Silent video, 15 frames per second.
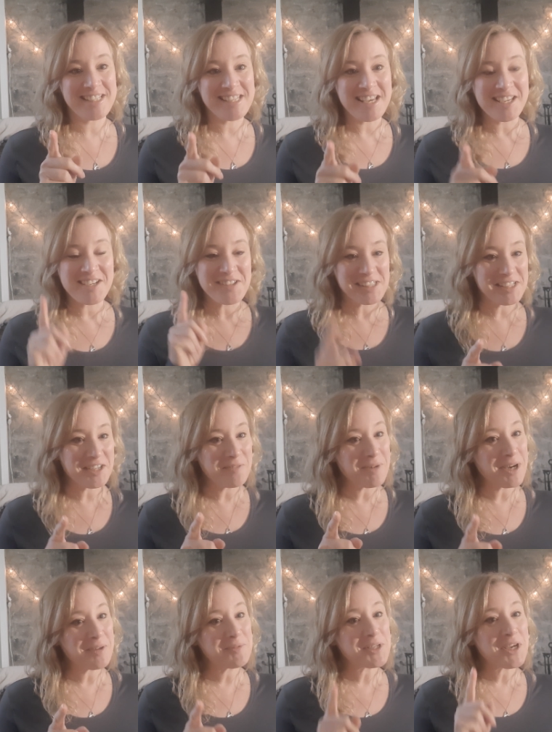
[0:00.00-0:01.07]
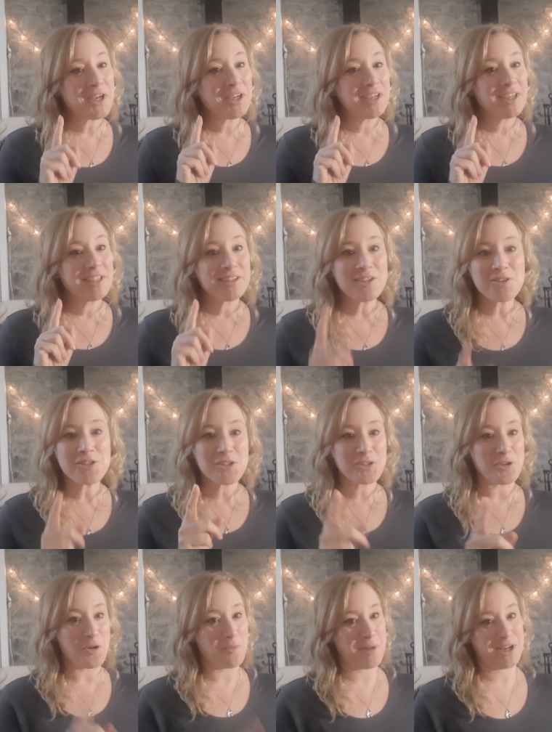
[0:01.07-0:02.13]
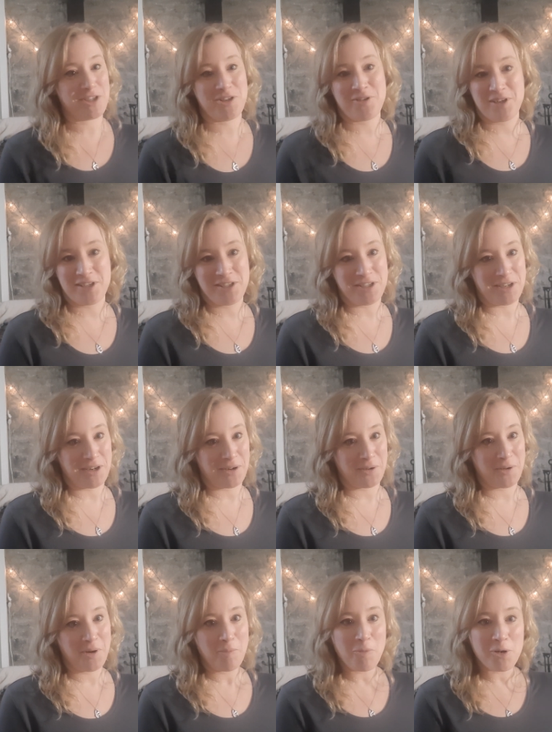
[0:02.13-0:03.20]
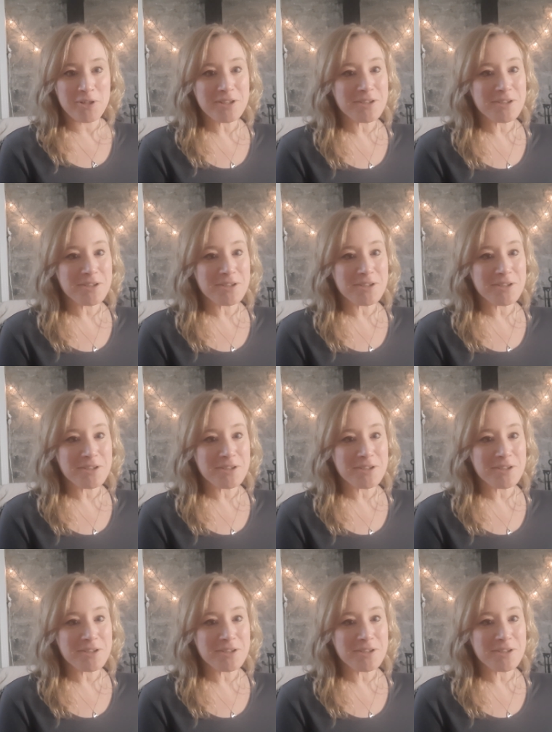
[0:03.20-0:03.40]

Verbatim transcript: to tell you, single moms, there's so much you can do, more